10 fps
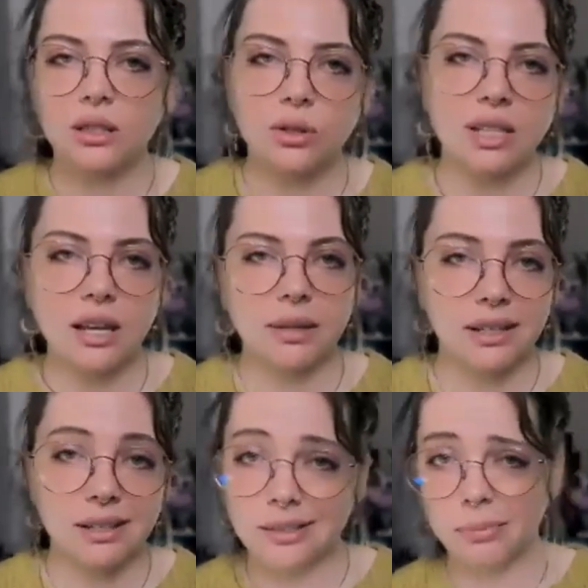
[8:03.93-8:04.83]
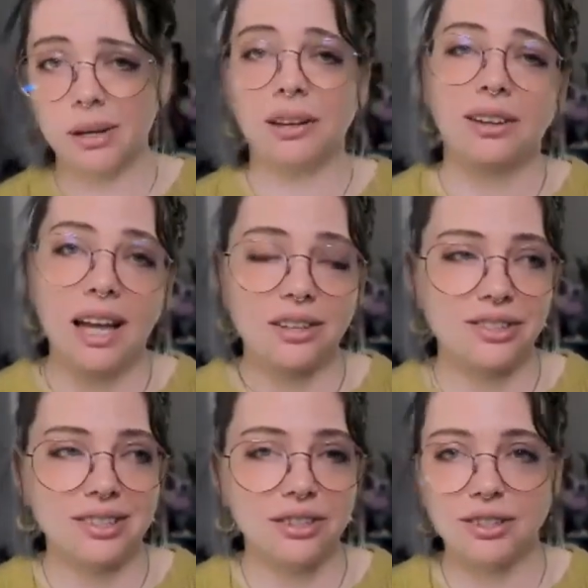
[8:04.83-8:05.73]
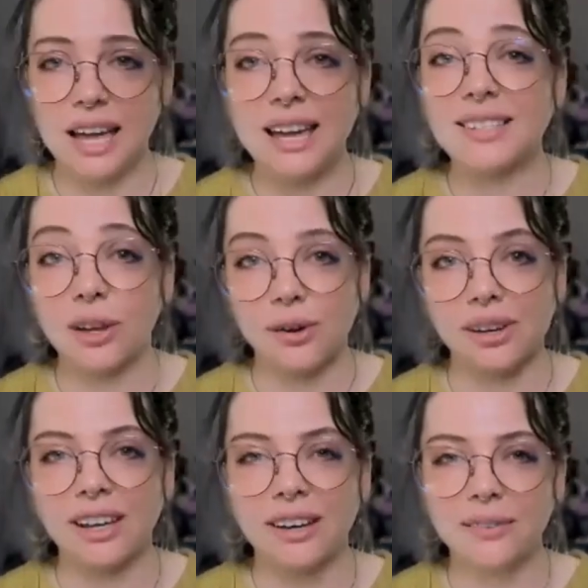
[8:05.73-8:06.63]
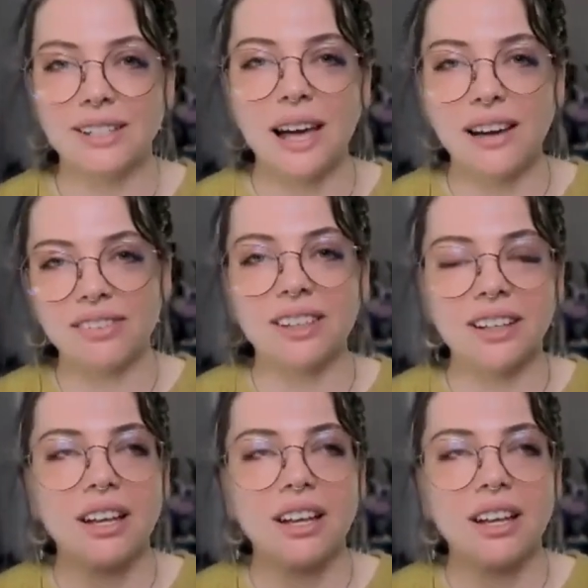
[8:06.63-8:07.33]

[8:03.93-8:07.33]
or 10 minutes, depending on how your day is going and what's happening,